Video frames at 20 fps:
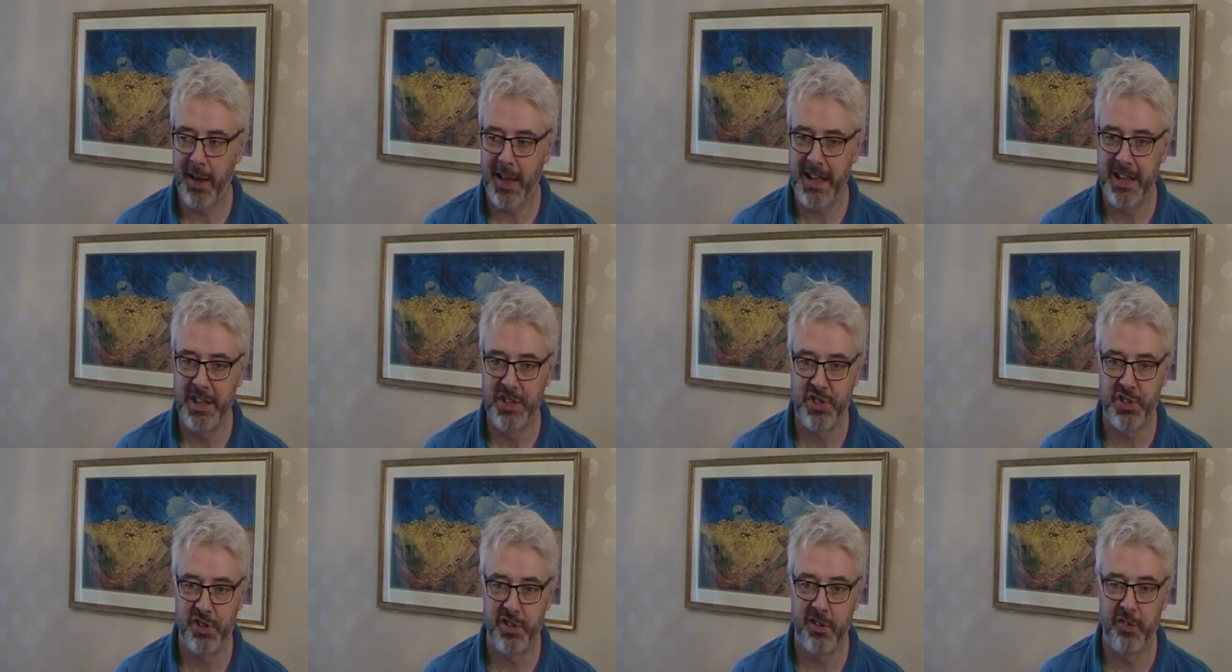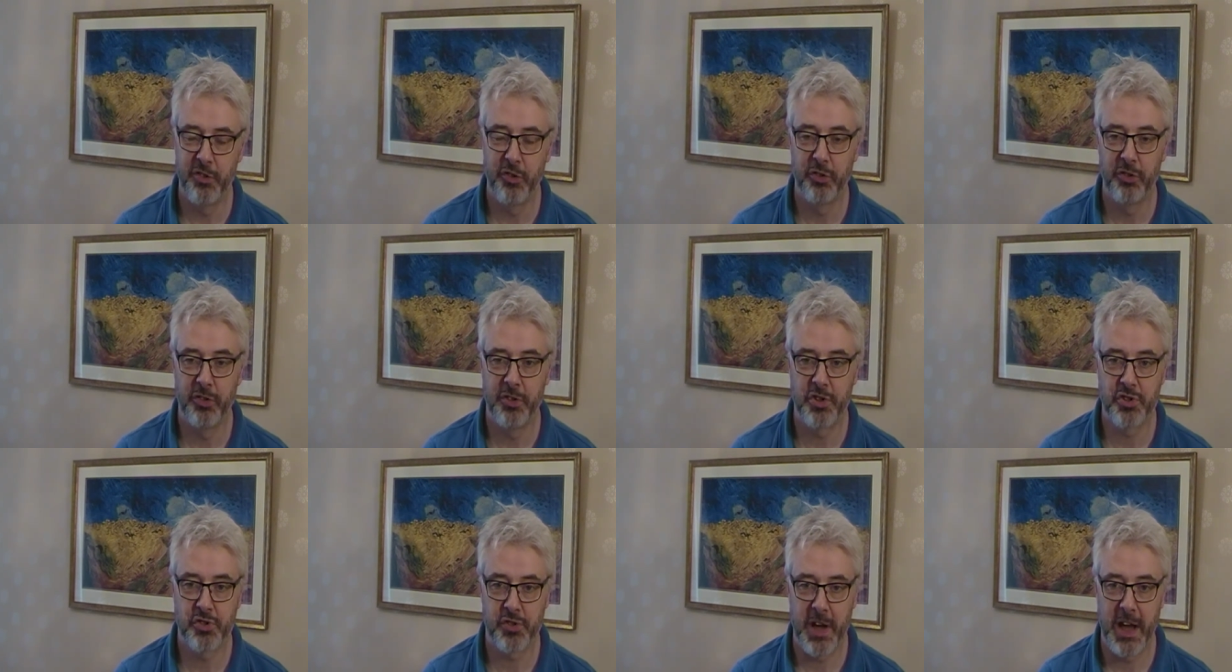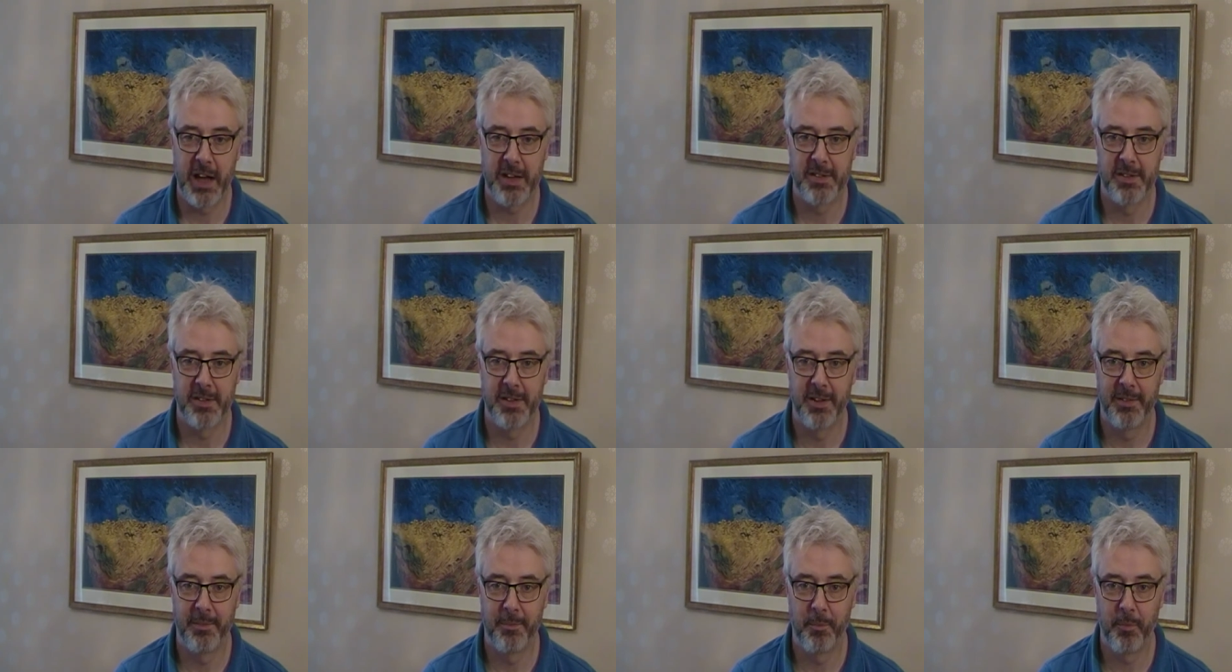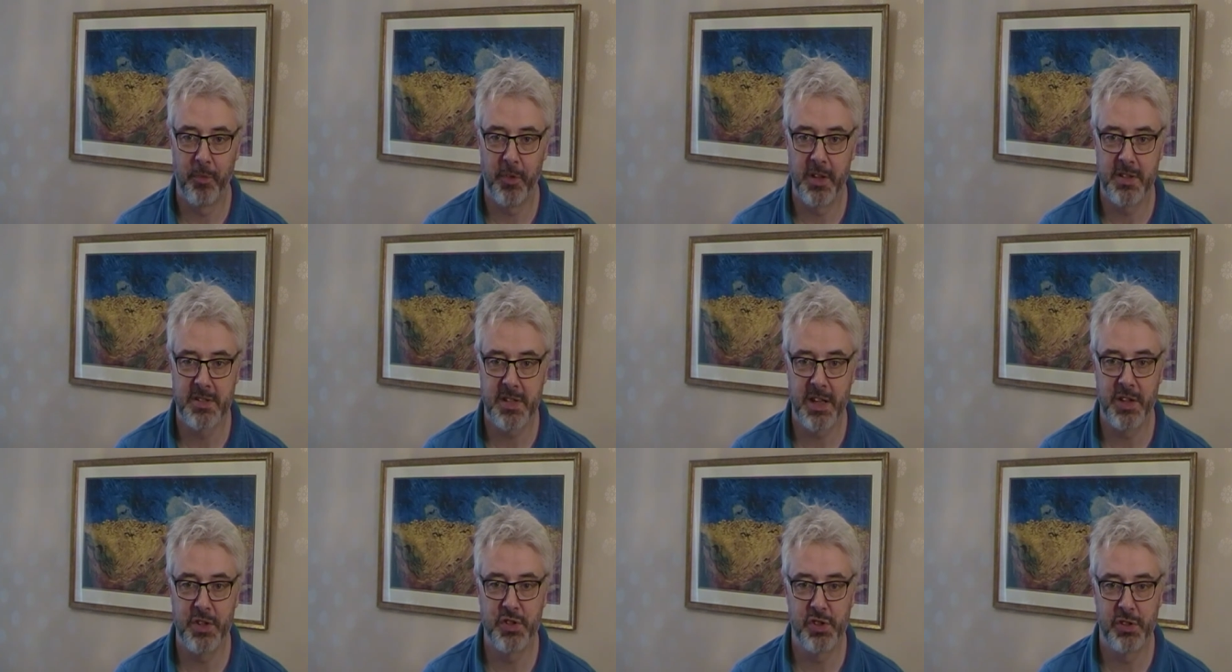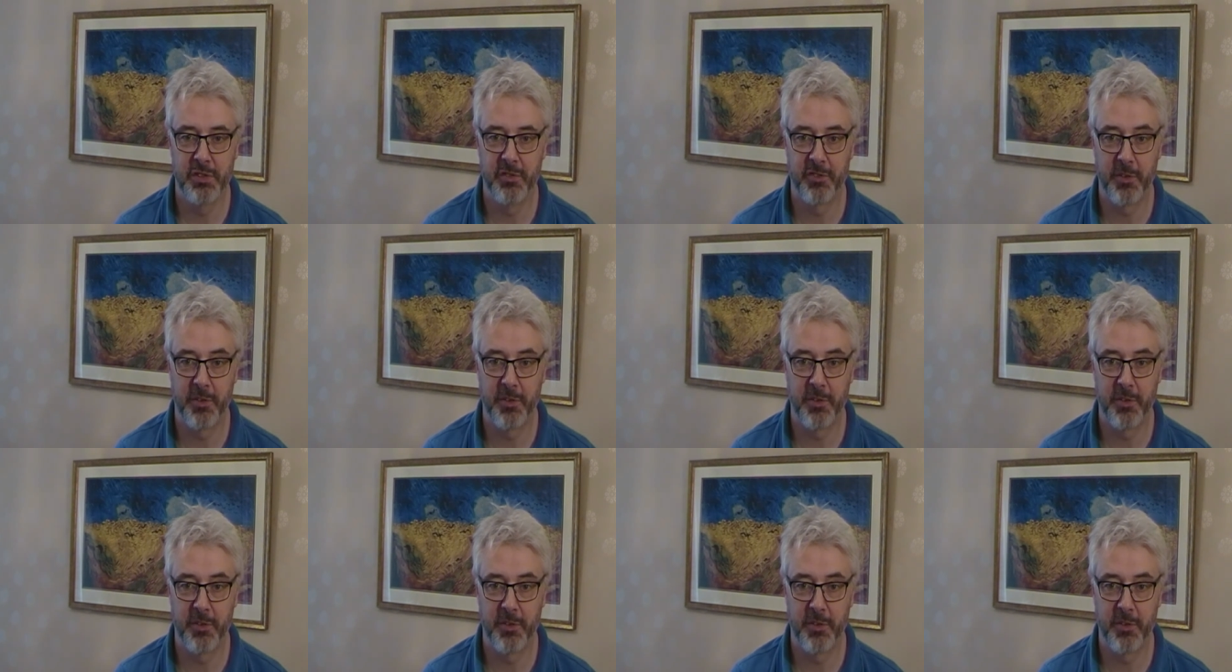incident to distract the attention